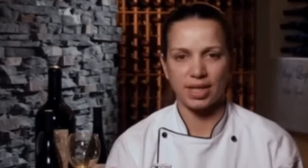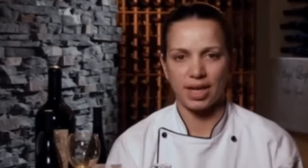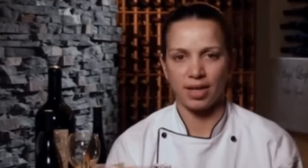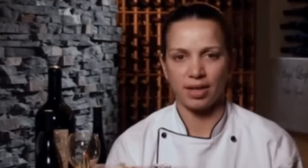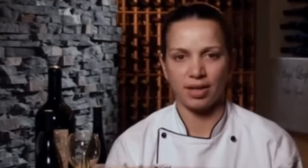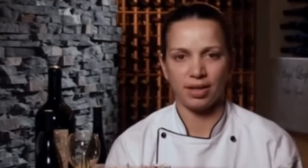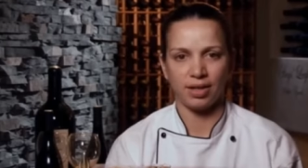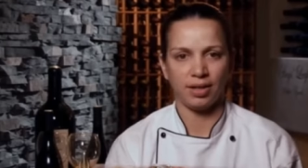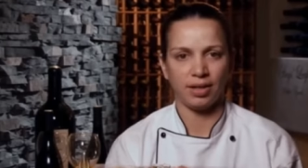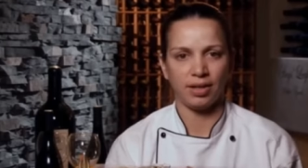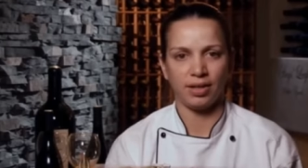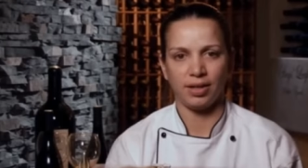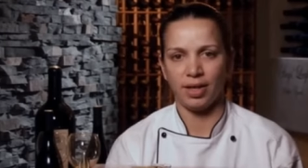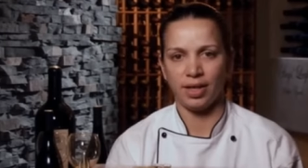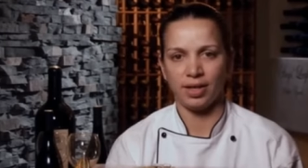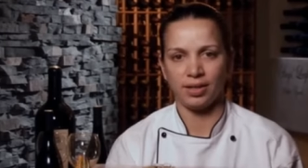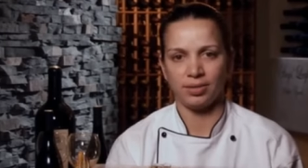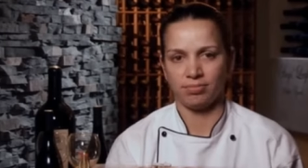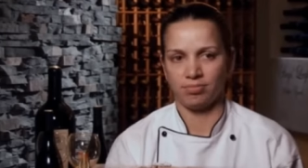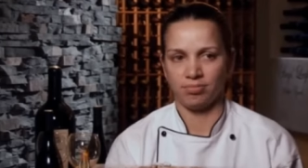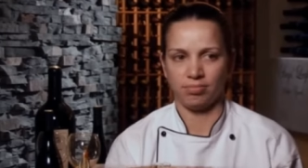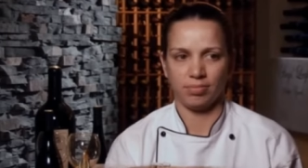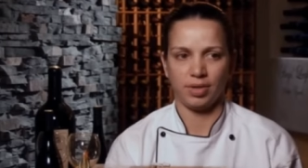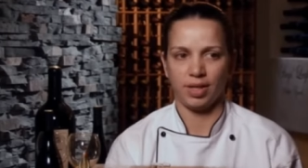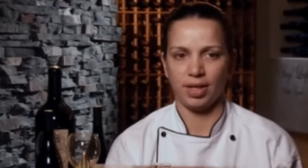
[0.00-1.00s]
endure from each
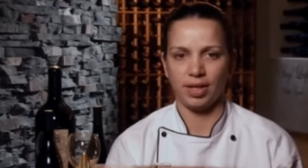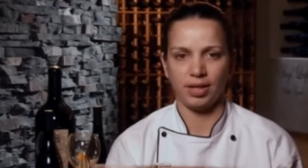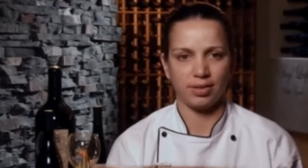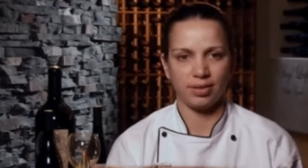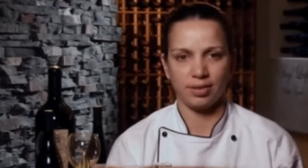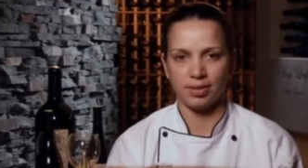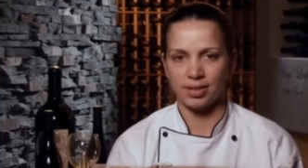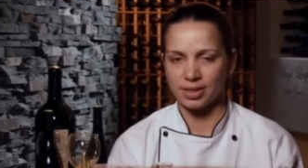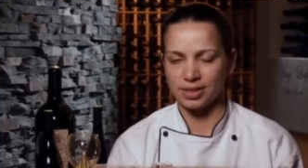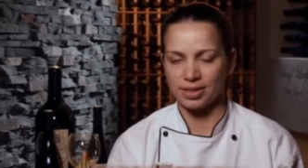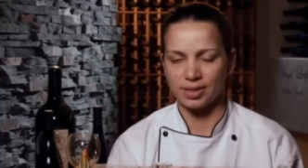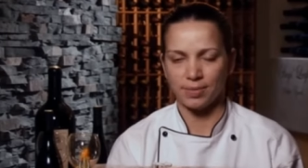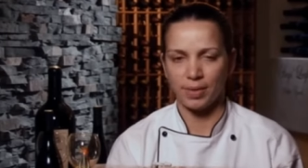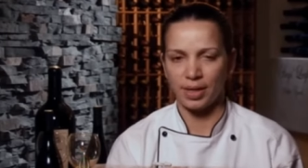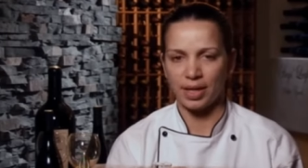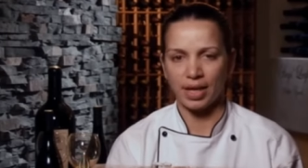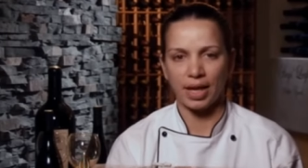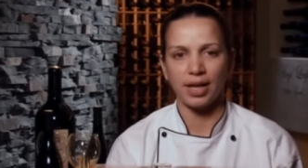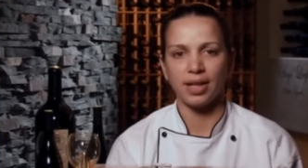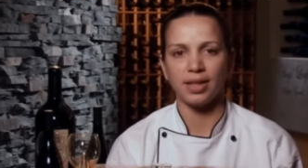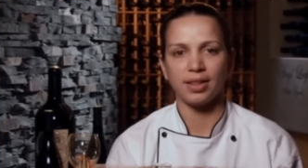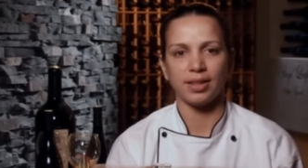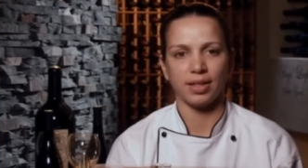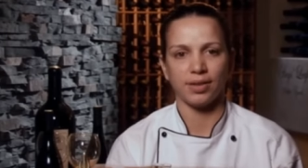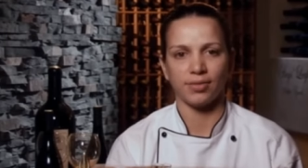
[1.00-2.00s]
season, along with their
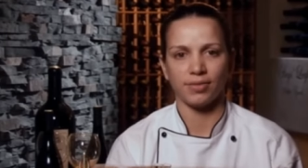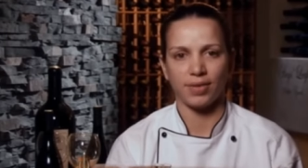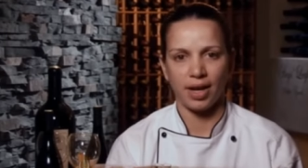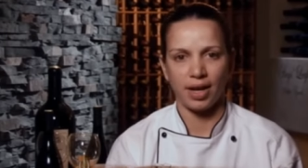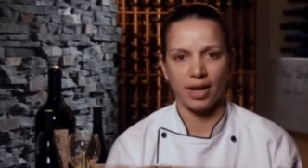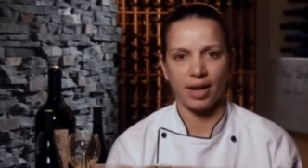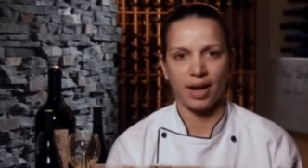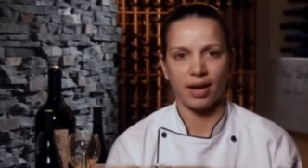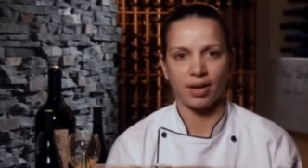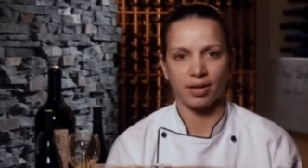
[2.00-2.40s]
impact they had on